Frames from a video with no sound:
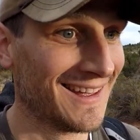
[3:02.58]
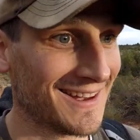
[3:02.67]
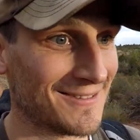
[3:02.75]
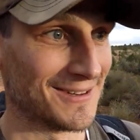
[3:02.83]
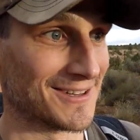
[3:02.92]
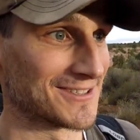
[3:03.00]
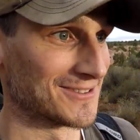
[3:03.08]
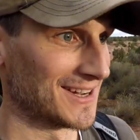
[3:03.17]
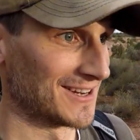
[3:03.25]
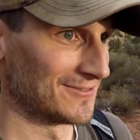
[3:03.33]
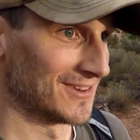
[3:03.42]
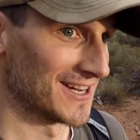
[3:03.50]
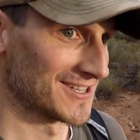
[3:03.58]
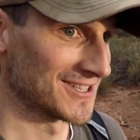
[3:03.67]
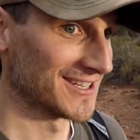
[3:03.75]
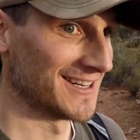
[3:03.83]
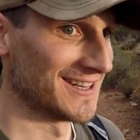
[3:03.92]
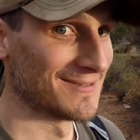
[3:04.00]
We also had a
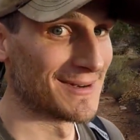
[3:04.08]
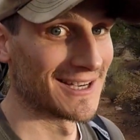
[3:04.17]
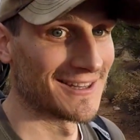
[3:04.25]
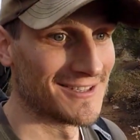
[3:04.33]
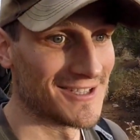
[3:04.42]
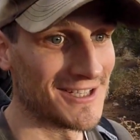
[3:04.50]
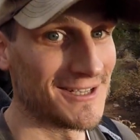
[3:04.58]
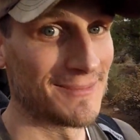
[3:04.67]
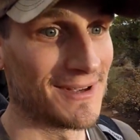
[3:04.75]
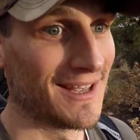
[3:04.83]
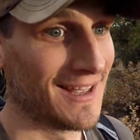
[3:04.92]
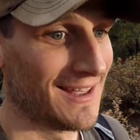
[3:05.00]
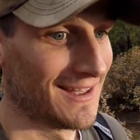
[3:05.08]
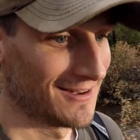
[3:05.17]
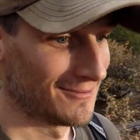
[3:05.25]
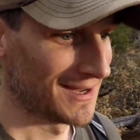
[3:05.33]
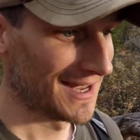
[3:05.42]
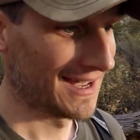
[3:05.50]
flashlight in the back of the Jeep.
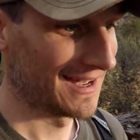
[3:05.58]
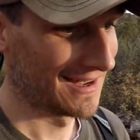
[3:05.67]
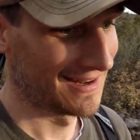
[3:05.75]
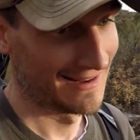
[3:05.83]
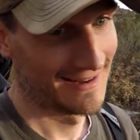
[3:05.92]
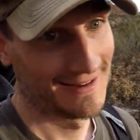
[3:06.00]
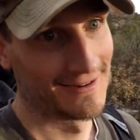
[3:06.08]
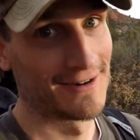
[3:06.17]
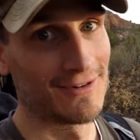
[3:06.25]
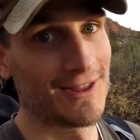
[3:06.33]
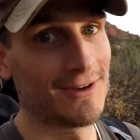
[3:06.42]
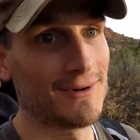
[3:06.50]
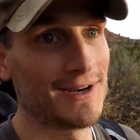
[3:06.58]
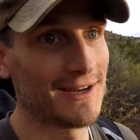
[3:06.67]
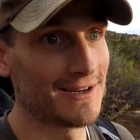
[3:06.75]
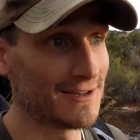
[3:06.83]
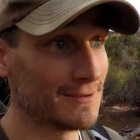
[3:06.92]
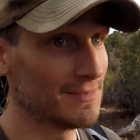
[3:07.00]
We had everything we
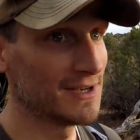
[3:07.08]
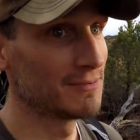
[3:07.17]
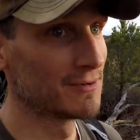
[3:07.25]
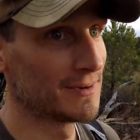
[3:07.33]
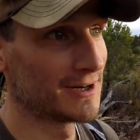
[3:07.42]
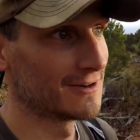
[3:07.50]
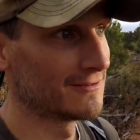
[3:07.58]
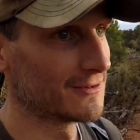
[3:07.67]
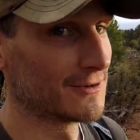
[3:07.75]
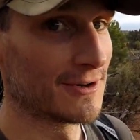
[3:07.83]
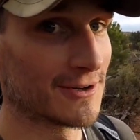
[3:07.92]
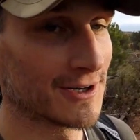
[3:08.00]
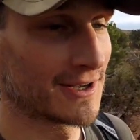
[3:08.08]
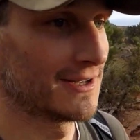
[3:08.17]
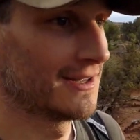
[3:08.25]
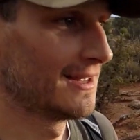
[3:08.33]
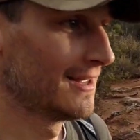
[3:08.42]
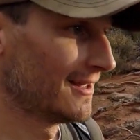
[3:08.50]
needed to be prepared for dark,
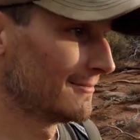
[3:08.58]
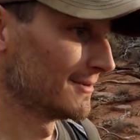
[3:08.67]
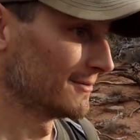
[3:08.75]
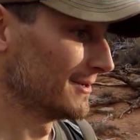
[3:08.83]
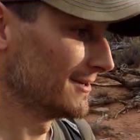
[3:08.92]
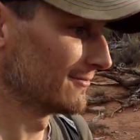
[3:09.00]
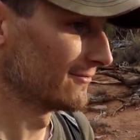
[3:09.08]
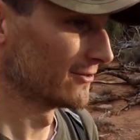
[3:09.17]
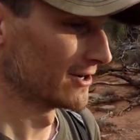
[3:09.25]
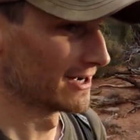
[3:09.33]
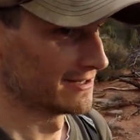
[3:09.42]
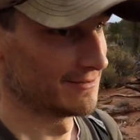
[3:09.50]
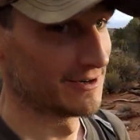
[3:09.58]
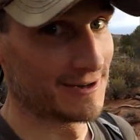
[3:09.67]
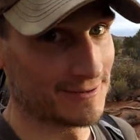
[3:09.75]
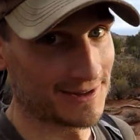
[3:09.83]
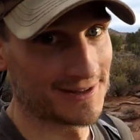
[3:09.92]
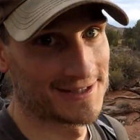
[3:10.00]
but we forgot to bring it
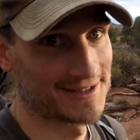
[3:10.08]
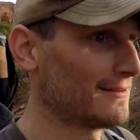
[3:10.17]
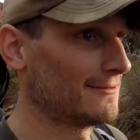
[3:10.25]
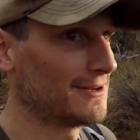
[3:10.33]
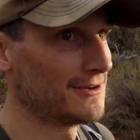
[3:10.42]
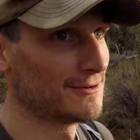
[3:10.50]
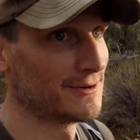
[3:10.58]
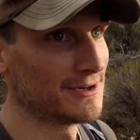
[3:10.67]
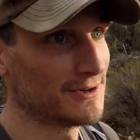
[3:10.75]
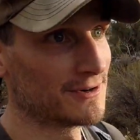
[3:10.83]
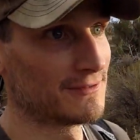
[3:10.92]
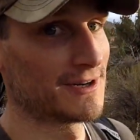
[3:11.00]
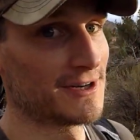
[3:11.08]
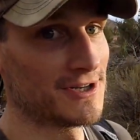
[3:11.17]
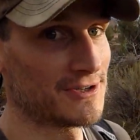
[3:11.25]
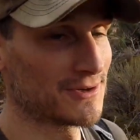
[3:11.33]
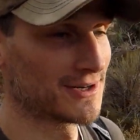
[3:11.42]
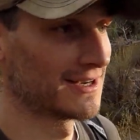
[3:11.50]
with us. We knew we were doing a very
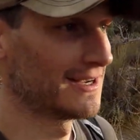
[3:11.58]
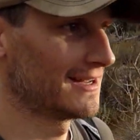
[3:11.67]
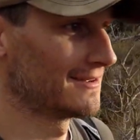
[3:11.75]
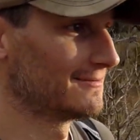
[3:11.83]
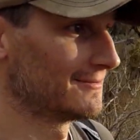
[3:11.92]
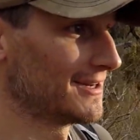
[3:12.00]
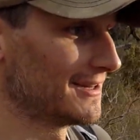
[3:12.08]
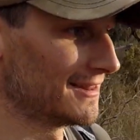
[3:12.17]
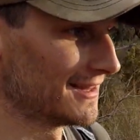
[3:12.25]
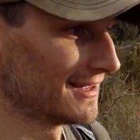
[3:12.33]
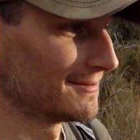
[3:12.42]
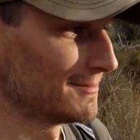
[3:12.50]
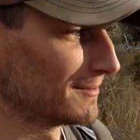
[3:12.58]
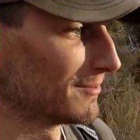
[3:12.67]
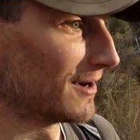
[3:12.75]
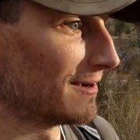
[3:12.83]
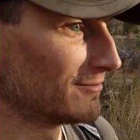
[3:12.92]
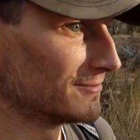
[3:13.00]
short hike, and we didn't think it'd be a
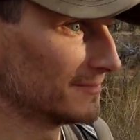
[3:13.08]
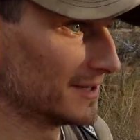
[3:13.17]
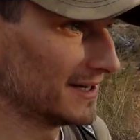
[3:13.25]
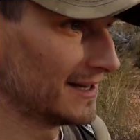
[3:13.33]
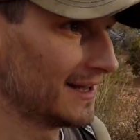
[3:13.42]
problem, but